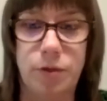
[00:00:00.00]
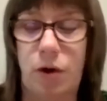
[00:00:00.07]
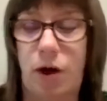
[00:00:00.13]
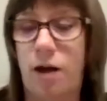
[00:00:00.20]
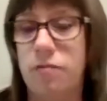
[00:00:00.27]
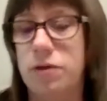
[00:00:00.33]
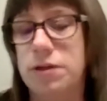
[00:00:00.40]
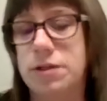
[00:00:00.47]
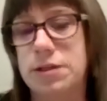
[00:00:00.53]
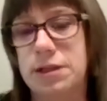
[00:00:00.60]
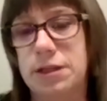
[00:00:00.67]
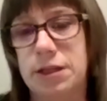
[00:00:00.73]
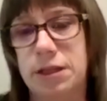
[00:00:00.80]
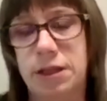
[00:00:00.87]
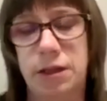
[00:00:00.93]
So
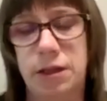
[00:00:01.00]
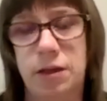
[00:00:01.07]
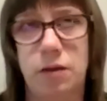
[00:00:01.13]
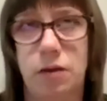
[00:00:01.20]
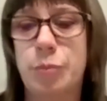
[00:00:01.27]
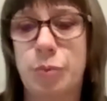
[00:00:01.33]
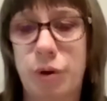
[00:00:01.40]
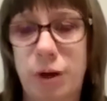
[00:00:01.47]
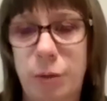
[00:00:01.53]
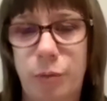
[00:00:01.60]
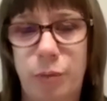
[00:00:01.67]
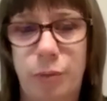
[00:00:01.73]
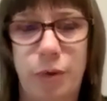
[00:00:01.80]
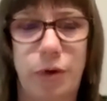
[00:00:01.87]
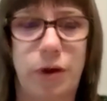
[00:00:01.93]
obviously it's
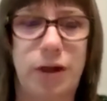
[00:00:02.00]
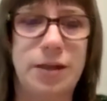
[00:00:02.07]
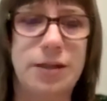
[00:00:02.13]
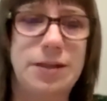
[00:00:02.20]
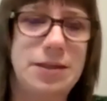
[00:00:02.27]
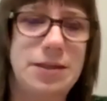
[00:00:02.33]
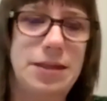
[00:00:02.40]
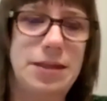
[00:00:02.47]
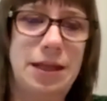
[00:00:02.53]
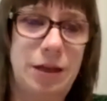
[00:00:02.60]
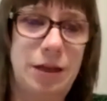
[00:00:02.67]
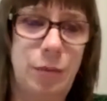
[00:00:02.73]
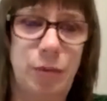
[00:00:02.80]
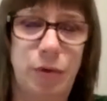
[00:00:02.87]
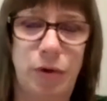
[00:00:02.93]
print book, it's
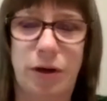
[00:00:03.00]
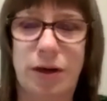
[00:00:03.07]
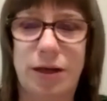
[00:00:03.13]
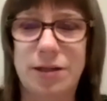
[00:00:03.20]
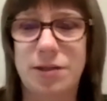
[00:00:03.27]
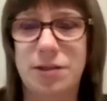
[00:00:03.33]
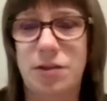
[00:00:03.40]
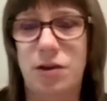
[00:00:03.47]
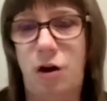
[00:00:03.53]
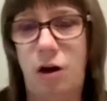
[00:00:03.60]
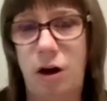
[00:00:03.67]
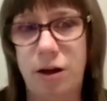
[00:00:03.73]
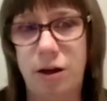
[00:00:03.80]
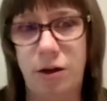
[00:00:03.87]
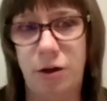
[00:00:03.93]
the ebook, it's the
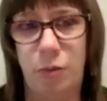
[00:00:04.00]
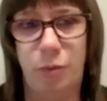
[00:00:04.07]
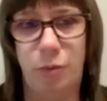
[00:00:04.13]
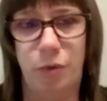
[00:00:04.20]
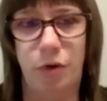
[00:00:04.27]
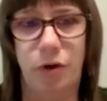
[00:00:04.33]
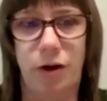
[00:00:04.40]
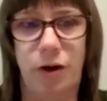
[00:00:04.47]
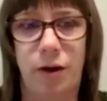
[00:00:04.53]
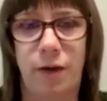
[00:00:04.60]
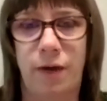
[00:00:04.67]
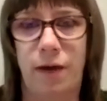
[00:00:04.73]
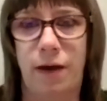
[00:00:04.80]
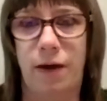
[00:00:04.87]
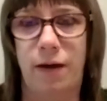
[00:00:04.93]
audio book.
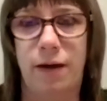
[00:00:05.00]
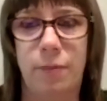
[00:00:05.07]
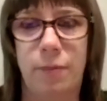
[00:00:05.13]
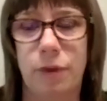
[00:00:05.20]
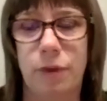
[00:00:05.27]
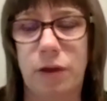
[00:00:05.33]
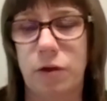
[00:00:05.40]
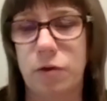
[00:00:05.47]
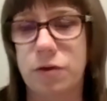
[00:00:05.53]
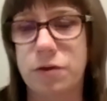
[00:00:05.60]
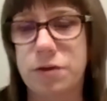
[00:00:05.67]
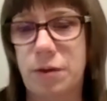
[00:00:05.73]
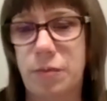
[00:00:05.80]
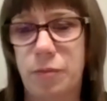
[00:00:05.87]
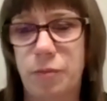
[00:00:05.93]

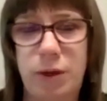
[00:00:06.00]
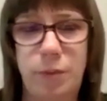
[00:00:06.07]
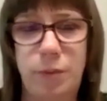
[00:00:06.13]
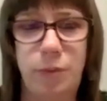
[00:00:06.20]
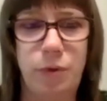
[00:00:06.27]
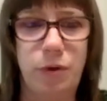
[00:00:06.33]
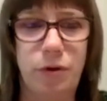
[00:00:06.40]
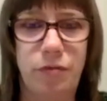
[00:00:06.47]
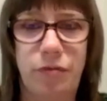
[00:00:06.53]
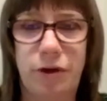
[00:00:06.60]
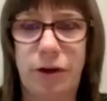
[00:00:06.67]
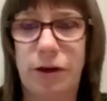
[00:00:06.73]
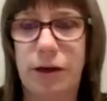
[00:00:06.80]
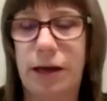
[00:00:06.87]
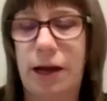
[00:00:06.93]
Some people are
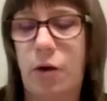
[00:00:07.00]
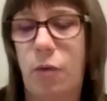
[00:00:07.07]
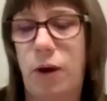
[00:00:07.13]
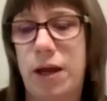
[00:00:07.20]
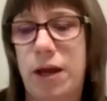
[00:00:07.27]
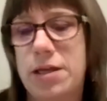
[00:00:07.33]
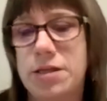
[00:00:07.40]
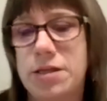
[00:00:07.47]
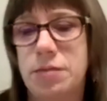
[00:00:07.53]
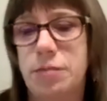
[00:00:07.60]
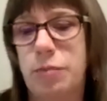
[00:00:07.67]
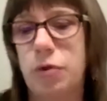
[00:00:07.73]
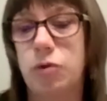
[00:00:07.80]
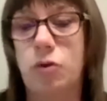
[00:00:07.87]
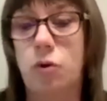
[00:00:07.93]
figuring out ways to
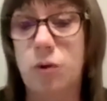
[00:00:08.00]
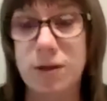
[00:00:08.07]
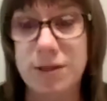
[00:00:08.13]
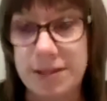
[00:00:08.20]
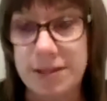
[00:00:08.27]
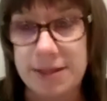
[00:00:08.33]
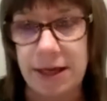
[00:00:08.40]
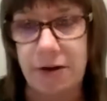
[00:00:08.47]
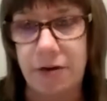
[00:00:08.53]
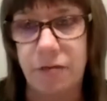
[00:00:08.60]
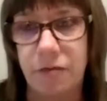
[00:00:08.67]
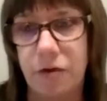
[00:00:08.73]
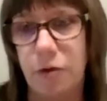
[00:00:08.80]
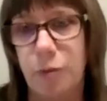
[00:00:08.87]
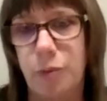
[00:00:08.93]
build courses out
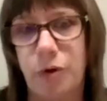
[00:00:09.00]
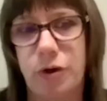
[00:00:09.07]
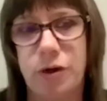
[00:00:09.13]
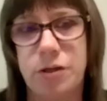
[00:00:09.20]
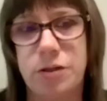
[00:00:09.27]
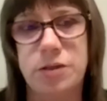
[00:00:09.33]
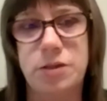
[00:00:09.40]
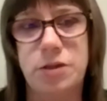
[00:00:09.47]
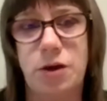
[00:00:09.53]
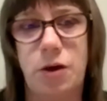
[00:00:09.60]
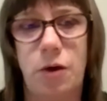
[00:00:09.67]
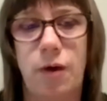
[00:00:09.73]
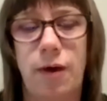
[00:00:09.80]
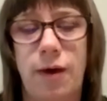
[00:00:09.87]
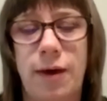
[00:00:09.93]
of their books.
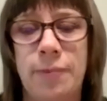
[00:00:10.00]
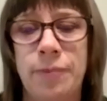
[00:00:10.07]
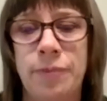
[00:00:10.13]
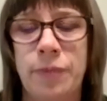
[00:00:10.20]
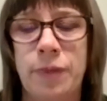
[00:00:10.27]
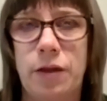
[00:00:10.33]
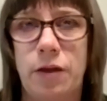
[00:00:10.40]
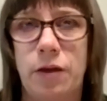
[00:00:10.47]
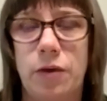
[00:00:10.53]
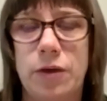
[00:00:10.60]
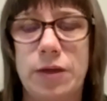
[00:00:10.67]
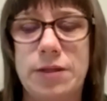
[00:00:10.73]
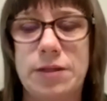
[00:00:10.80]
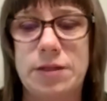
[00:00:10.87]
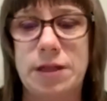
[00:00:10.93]
So,
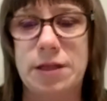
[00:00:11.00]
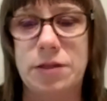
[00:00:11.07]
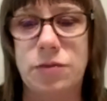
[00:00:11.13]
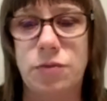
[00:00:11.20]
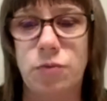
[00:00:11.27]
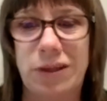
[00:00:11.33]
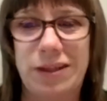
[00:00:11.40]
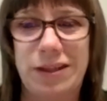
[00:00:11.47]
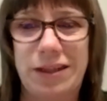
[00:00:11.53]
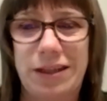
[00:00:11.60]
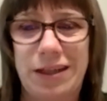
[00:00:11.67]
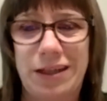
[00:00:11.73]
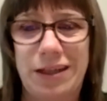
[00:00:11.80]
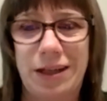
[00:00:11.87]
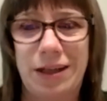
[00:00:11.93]
it's
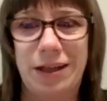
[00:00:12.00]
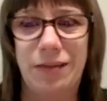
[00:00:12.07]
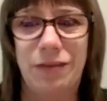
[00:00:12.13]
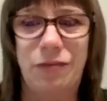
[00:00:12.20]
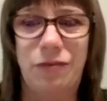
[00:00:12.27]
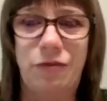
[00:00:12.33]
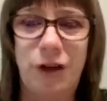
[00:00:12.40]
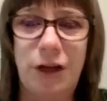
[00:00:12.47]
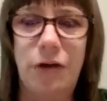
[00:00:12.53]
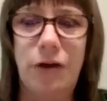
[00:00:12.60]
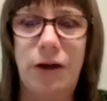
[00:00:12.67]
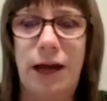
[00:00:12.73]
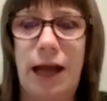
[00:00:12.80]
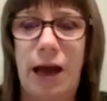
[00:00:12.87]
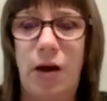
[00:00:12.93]
really
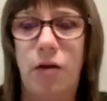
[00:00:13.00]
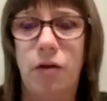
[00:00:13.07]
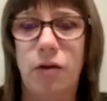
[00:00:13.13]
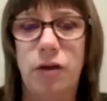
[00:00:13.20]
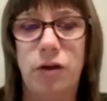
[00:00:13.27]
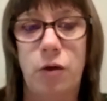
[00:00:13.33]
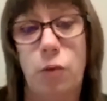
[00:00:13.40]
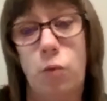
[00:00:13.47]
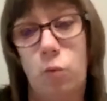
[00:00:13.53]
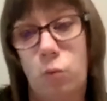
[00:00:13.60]
figuring out